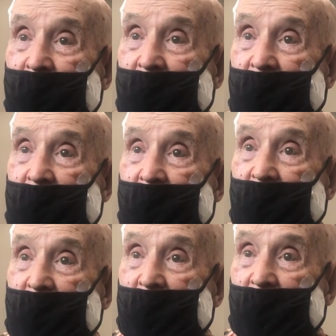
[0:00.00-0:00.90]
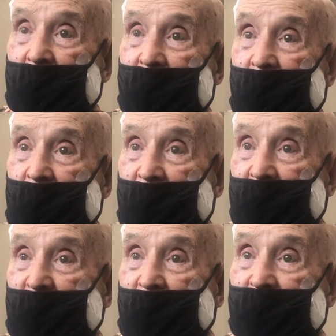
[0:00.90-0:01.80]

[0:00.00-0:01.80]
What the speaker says: and we lived on